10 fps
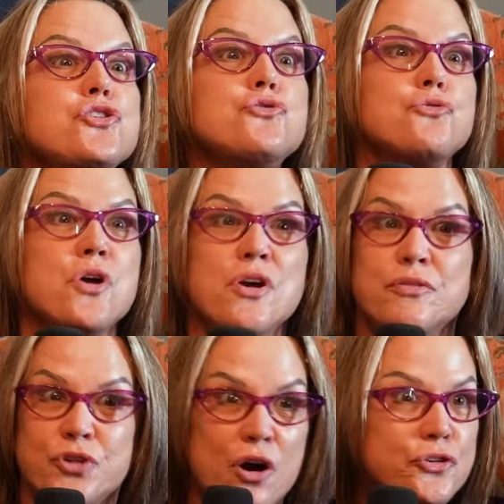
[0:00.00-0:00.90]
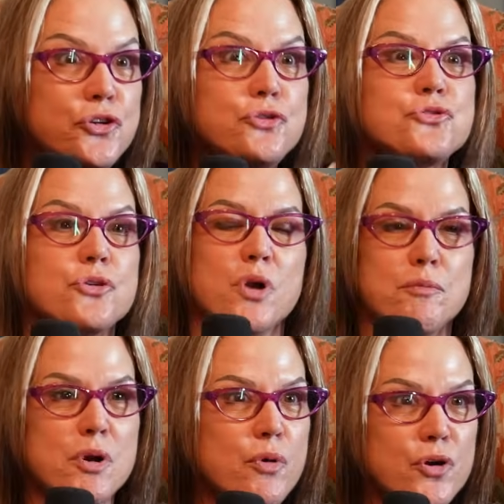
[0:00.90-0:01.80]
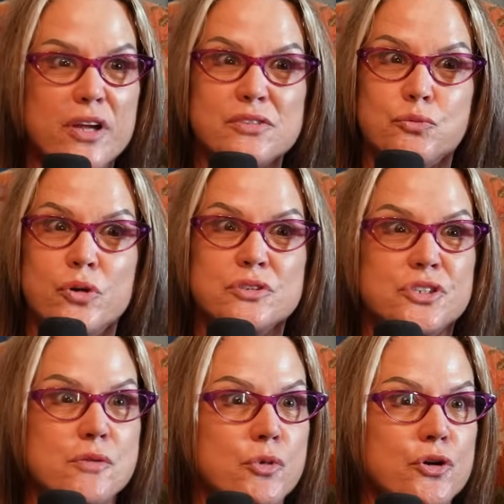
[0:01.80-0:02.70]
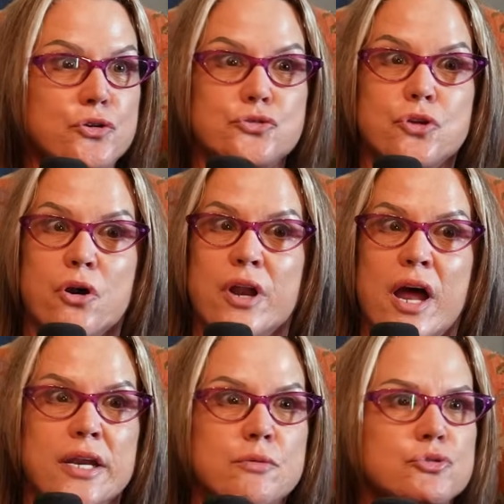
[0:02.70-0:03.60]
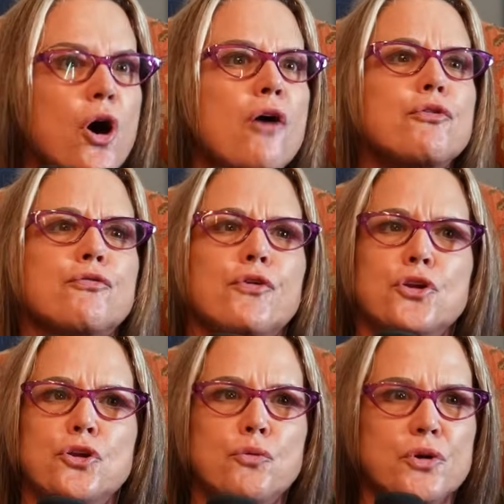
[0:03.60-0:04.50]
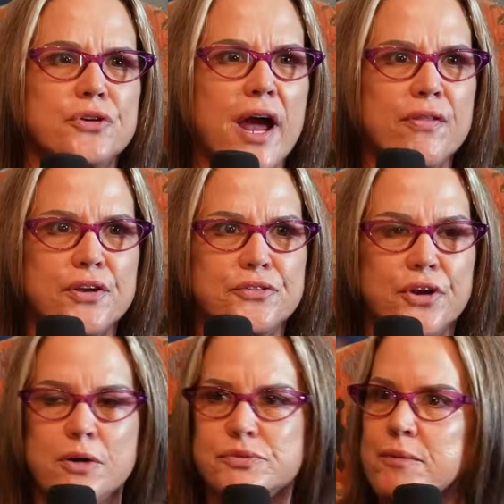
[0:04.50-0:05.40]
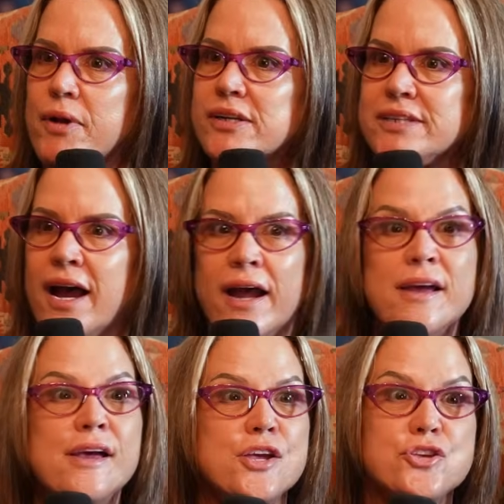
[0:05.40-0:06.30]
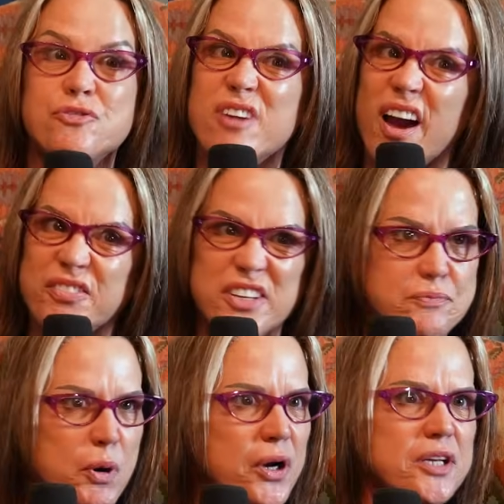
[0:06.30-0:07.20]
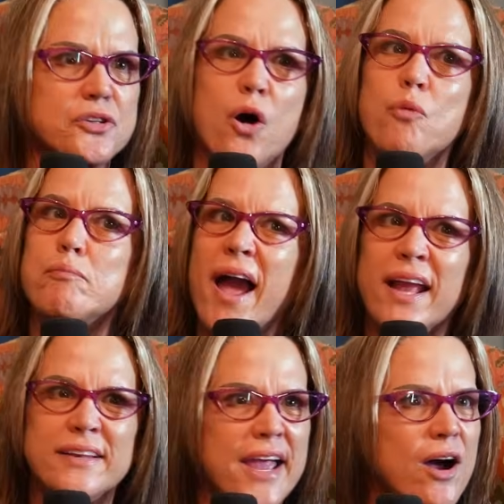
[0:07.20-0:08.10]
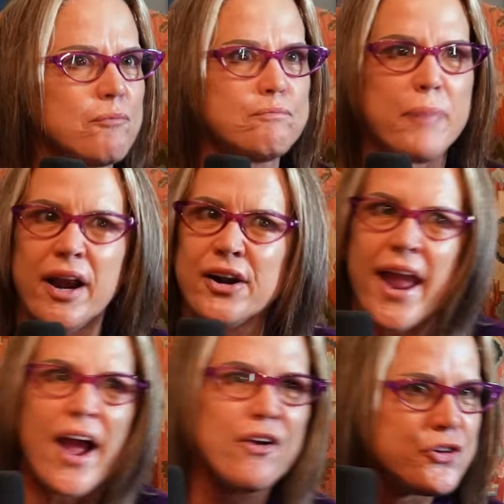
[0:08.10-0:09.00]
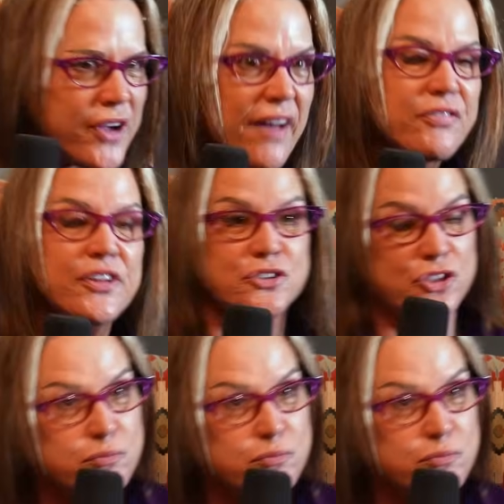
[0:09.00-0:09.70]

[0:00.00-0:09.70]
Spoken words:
you talk to you somewhere. Remember that one summer you started out and it was awful for you. You were down the dumps. I'm like, Ty, you got this, buddy. Don't back down. Bear down. You got this. Do you